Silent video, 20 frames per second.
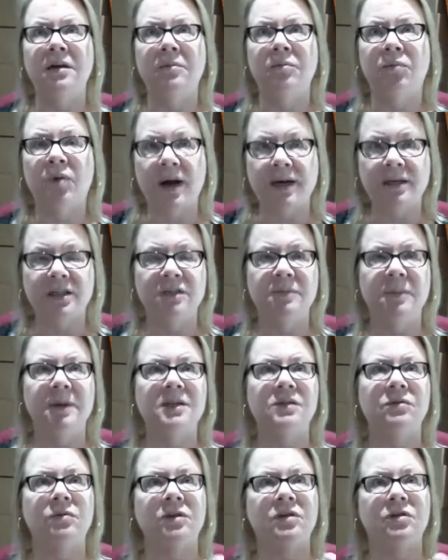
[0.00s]

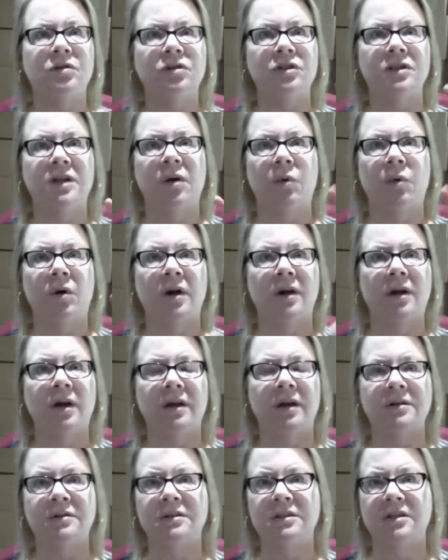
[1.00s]
practice-based research network
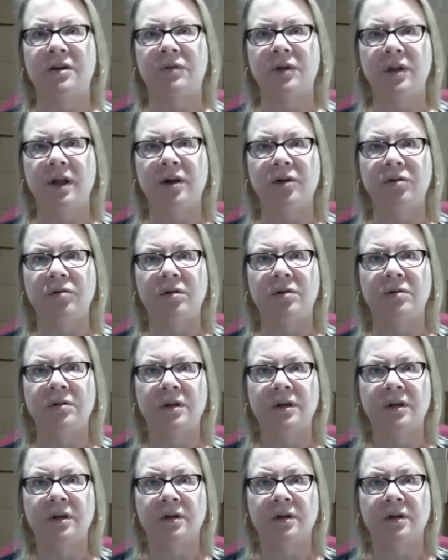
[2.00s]
and several hundred